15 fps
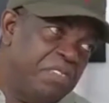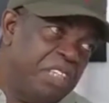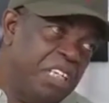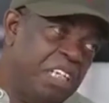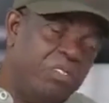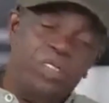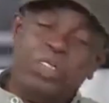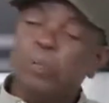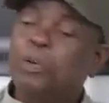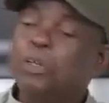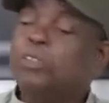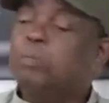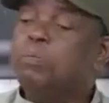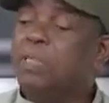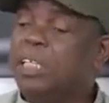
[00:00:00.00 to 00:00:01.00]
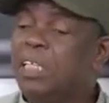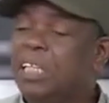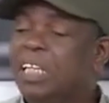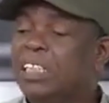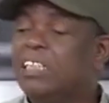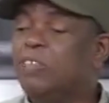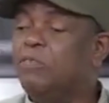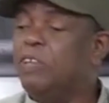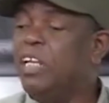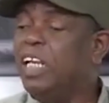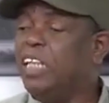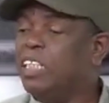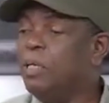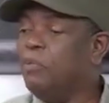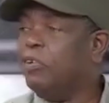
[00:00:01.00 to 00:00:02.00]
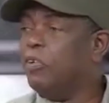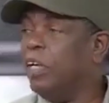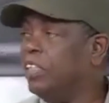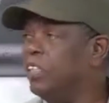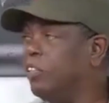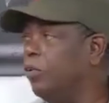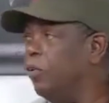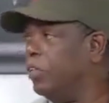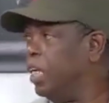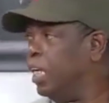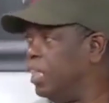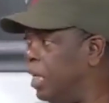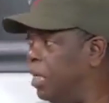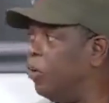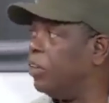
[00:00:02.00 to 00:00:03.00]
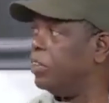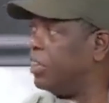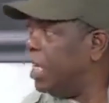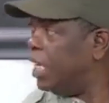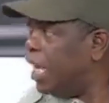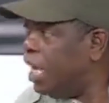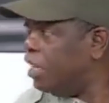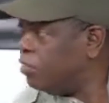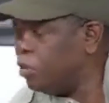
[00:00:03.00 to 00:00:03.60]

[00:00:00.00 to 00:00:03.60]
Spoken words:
it was supposed to be in a civilian democratic order. They lost their lives.